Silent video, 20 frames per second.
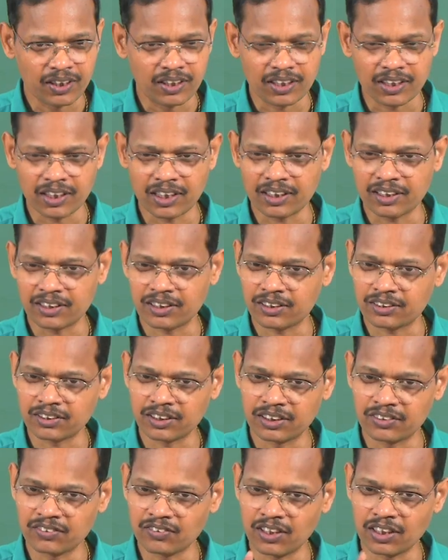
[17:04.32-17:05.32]
right,
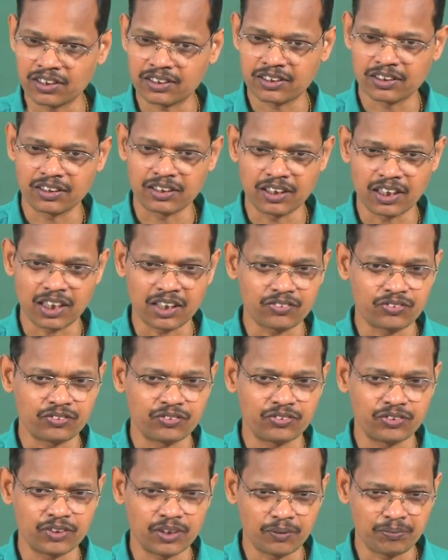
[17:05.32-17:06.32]
it involves lot
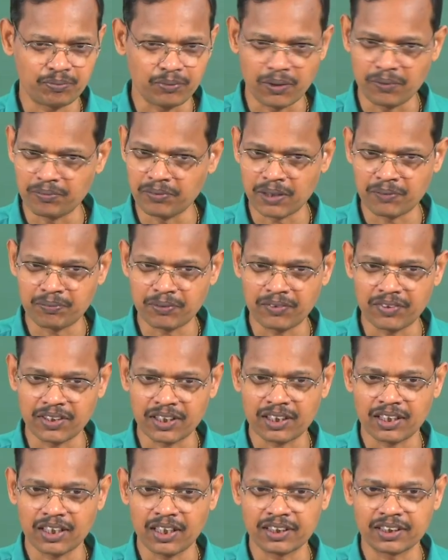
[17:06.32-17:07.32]
of
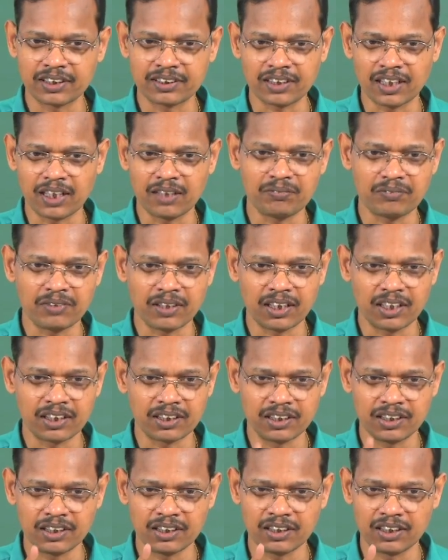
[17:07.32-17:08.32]
manpower and the time and
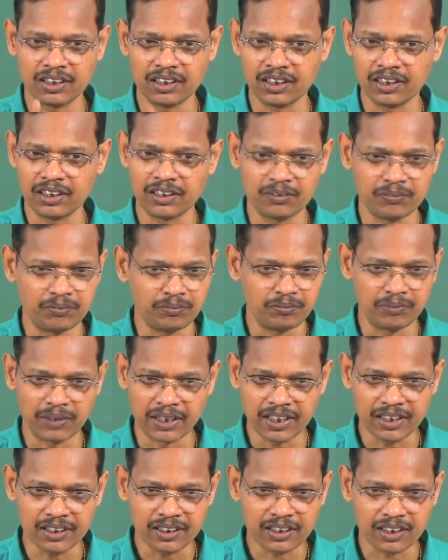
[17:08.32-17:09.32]
the
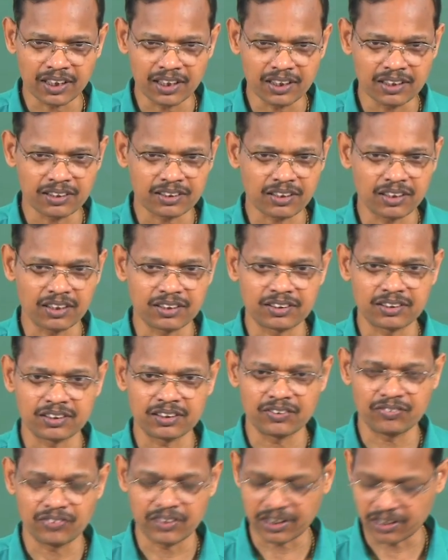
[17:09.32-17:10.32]
money, right, it is cost
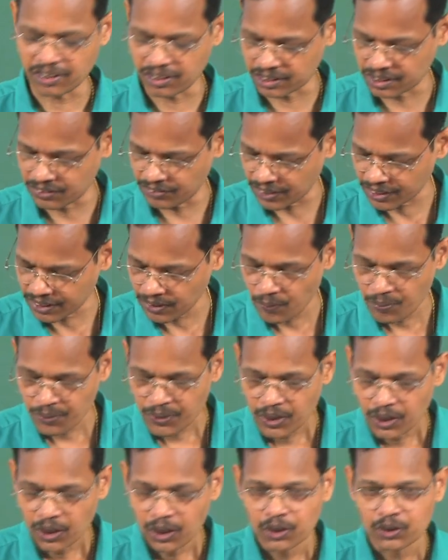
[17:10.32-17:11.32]
effect.
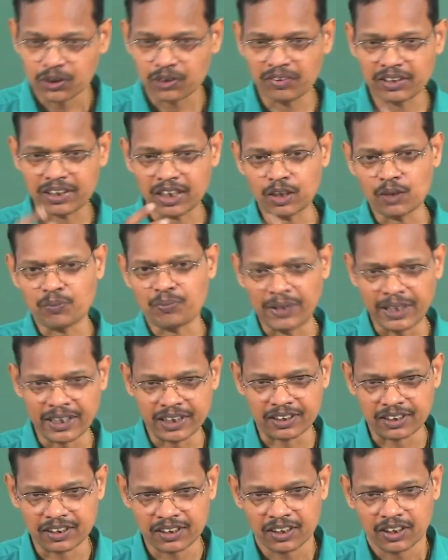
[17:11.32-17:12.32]
So, we try to
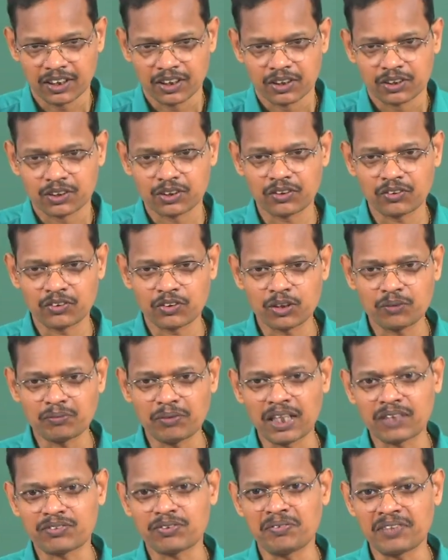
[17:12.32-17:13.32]
predict. So, using
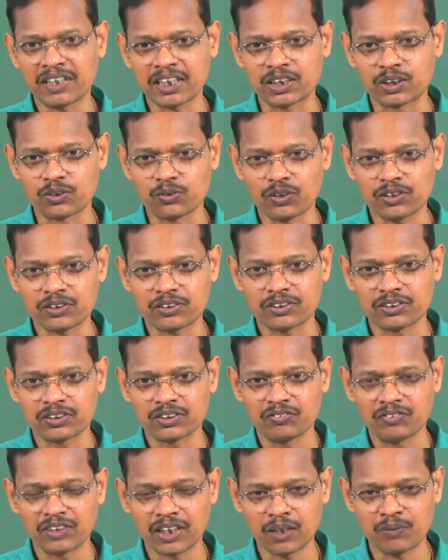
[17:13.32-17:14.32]
bioinformatics tools
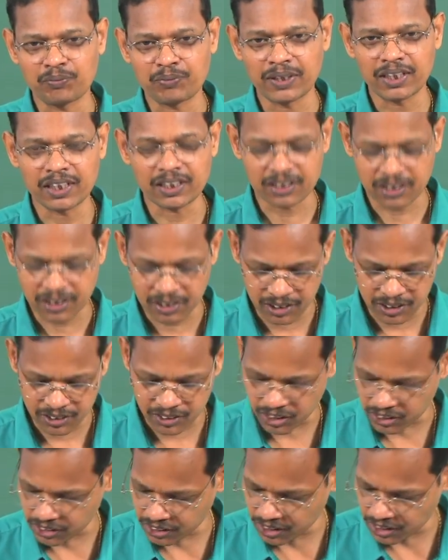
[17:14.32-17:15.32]
we can predict the
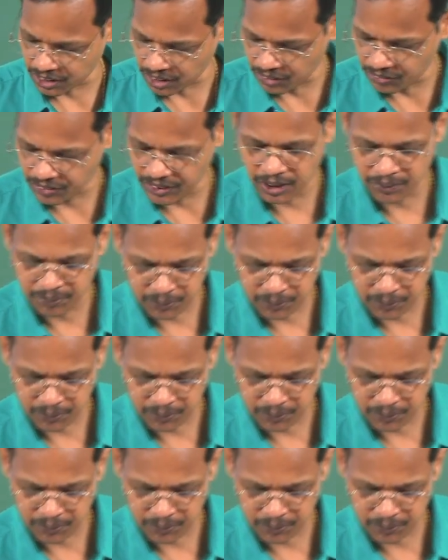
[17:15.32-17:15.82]
structure of any